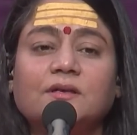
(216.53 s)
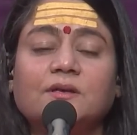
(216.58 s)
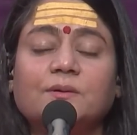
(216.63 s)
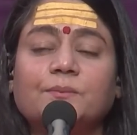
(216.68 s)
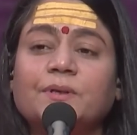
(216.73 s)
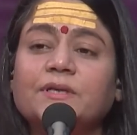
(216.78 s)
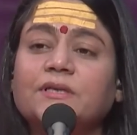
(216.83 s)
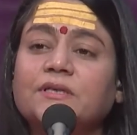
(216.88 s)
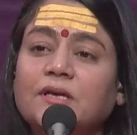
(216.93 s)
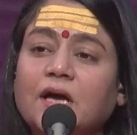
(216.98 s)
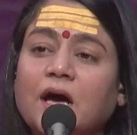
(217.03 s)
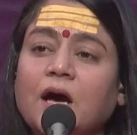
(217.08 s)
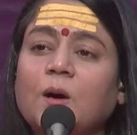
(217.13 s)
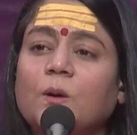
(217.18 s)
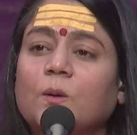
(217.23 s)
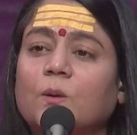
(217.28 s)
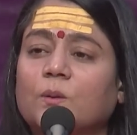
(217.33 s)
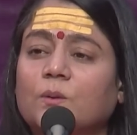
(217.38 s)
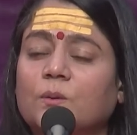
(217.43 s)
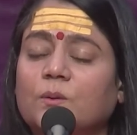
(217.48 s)
But
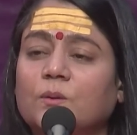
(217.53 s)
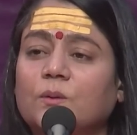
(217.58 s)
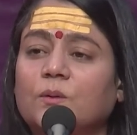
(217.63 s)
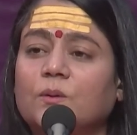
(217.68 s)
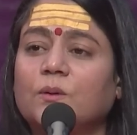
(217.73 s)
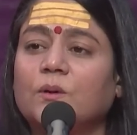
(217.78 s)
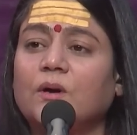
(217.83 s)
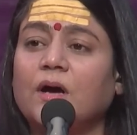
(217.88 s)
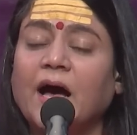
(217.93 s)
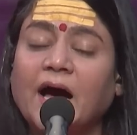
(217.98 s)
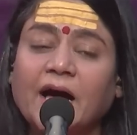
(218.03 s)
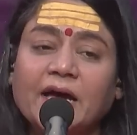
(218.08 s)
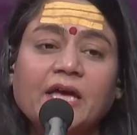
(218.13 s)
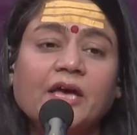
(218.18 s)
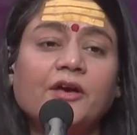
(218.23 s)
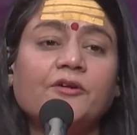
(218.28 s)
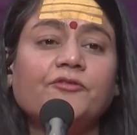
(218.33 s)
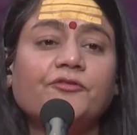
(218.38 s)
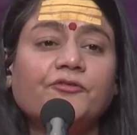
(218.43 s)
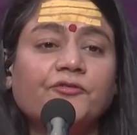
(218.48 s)
now I
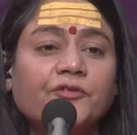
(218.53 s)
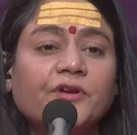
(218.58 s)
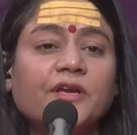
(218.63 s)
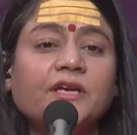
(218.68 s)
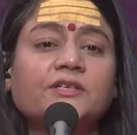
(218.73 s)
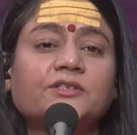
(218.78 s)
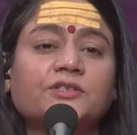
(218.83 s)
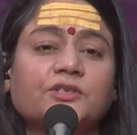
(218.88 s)
have freed